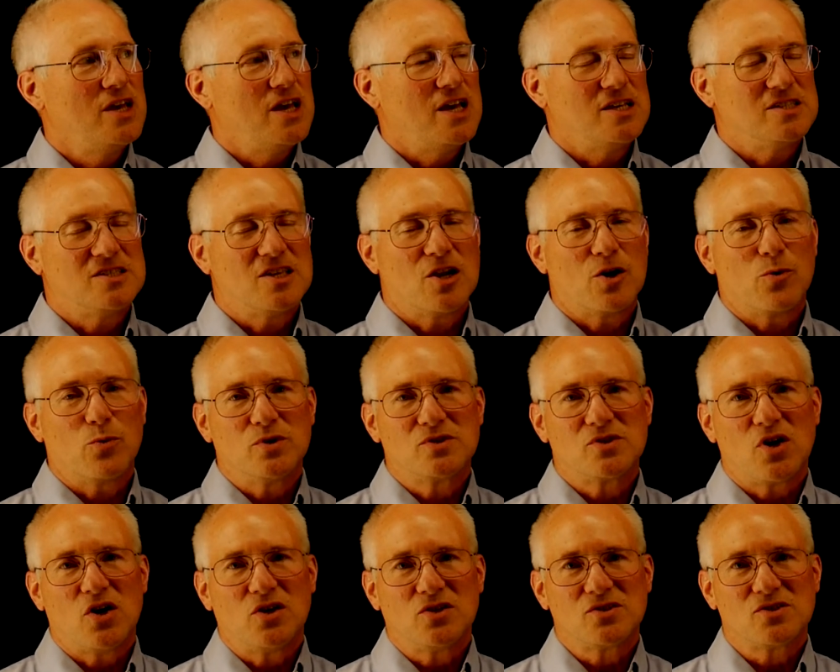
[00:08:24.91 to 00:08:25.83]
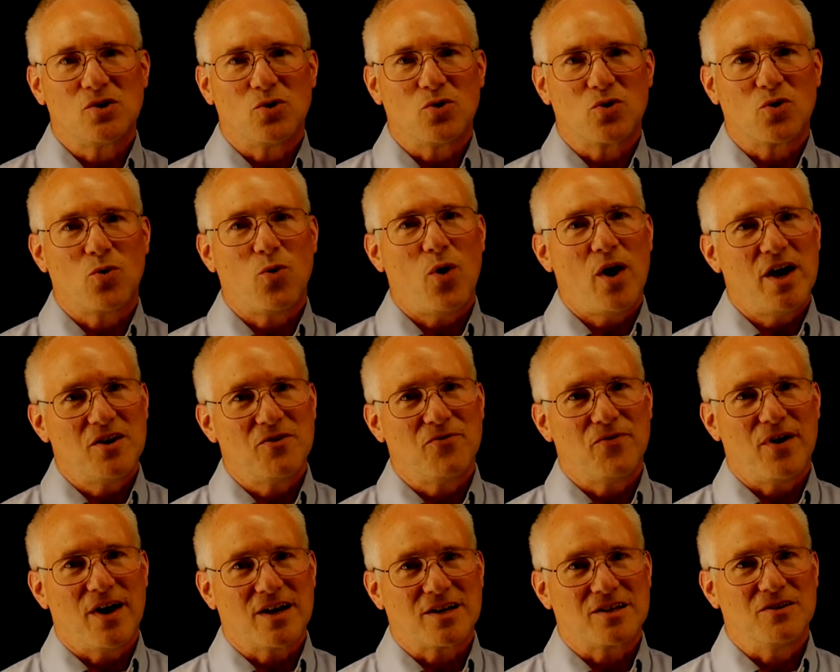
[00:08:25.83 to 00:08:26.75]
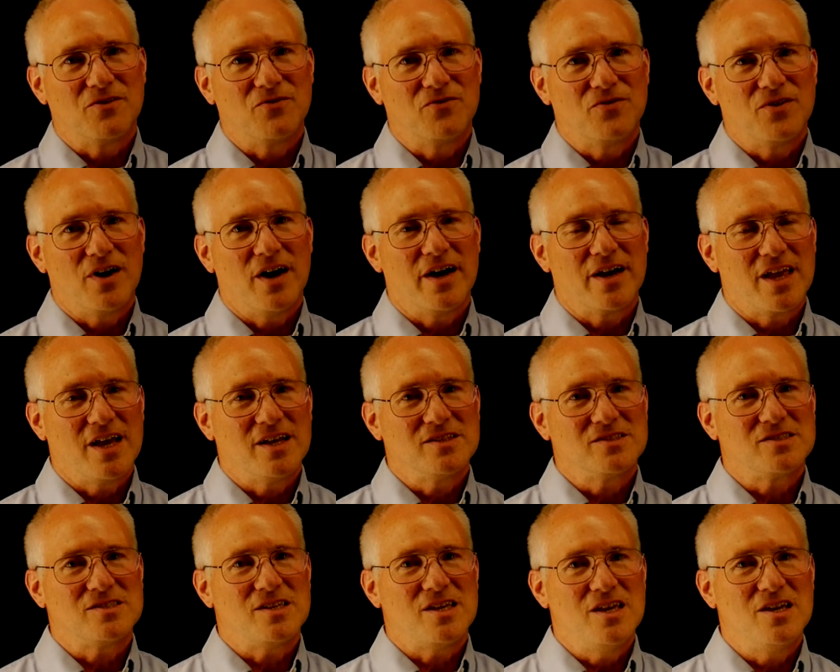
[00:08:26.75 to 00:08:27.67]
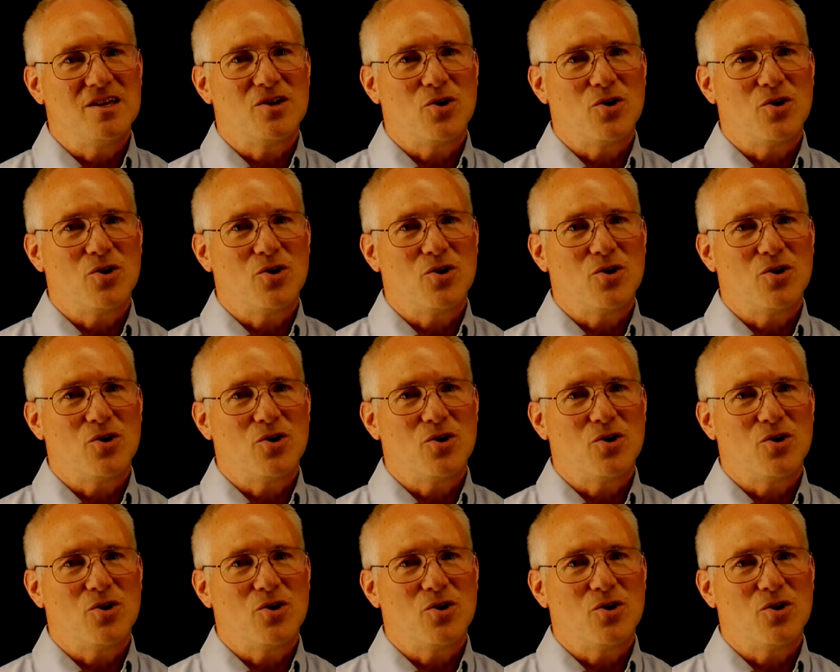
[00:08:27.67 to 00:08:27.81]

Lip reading: is that it was also quite effective against E.